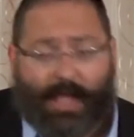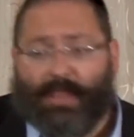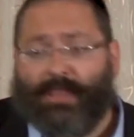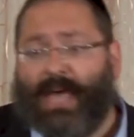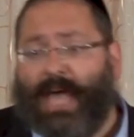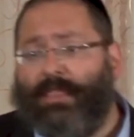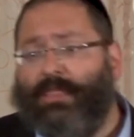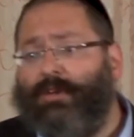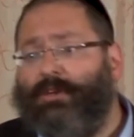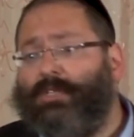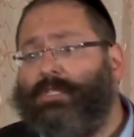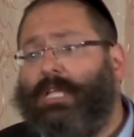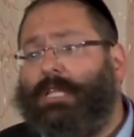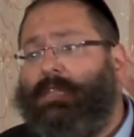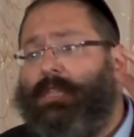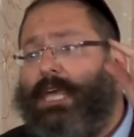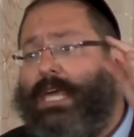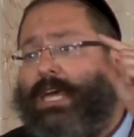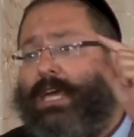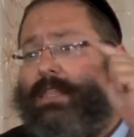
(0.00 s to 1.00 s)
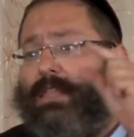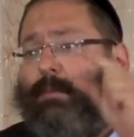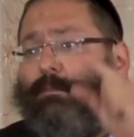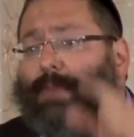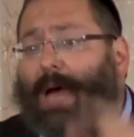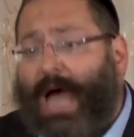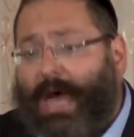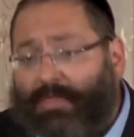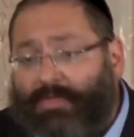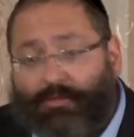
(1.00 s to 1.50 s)
Then there's the leak in the
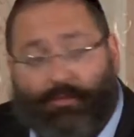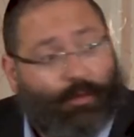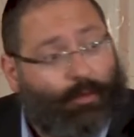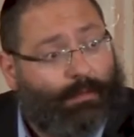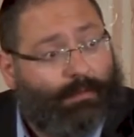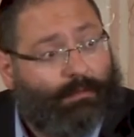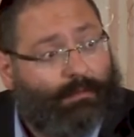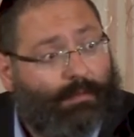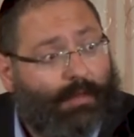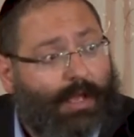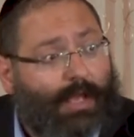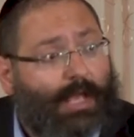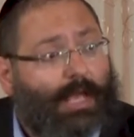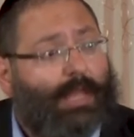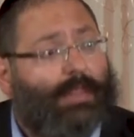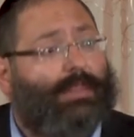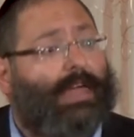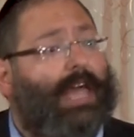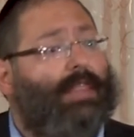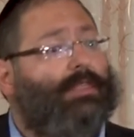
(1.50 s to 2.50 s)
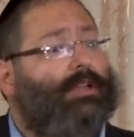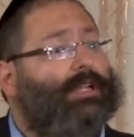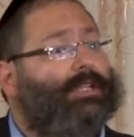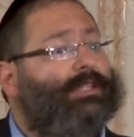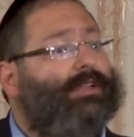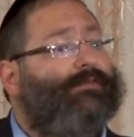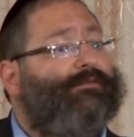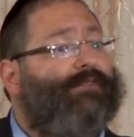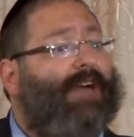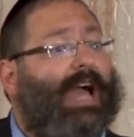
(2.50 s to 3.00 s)
bathroom. Then there's
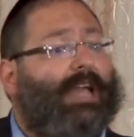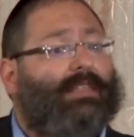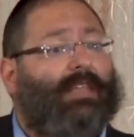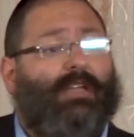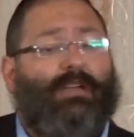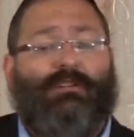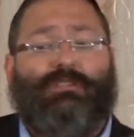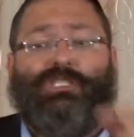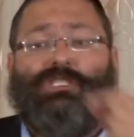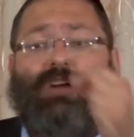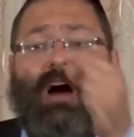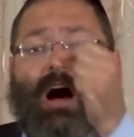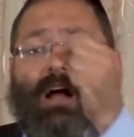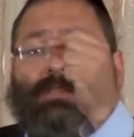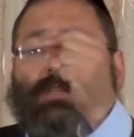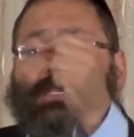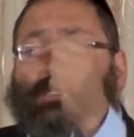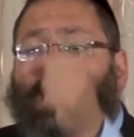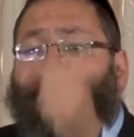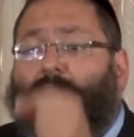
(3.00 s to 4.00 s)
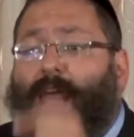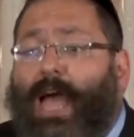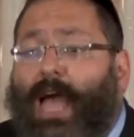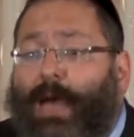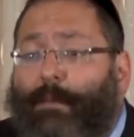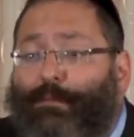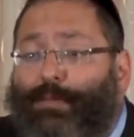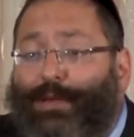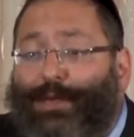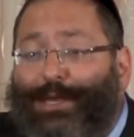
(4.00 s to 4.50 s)
the fact that your child is not
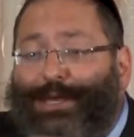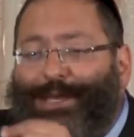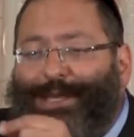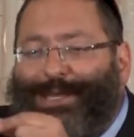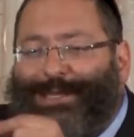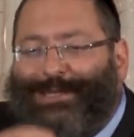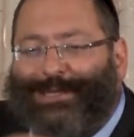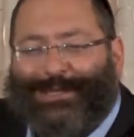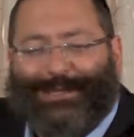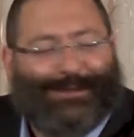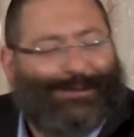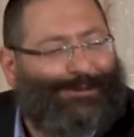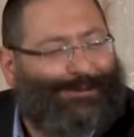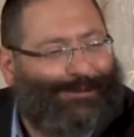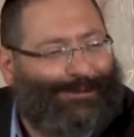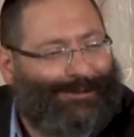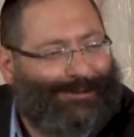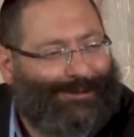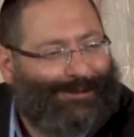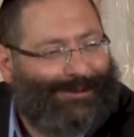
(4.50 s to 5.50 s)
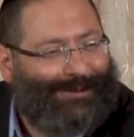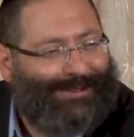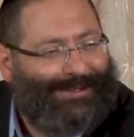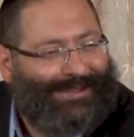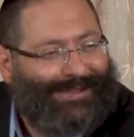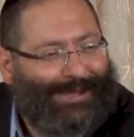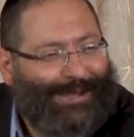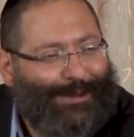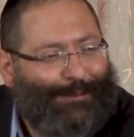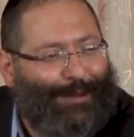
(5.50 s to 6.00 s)
happy in his school
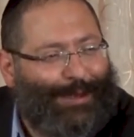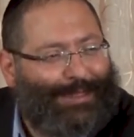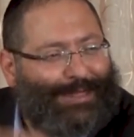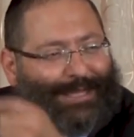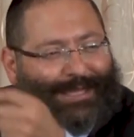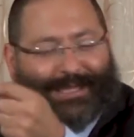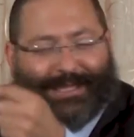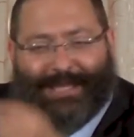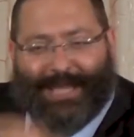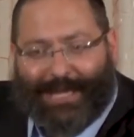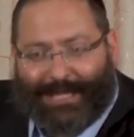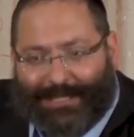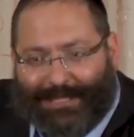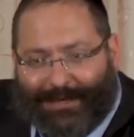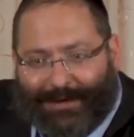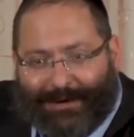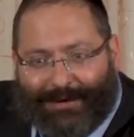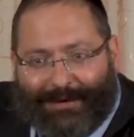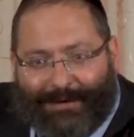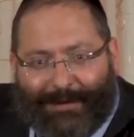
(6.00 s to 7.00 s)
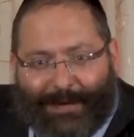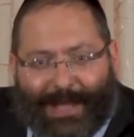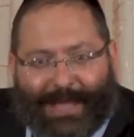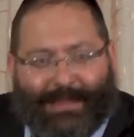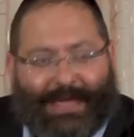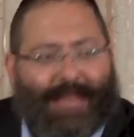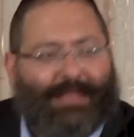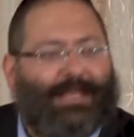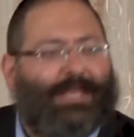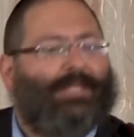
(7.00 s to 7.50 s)
with his teacher.
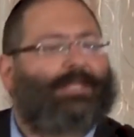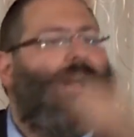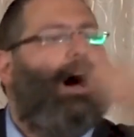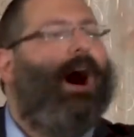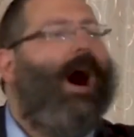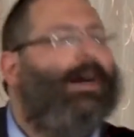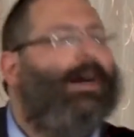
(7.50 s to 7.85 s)
Then there's the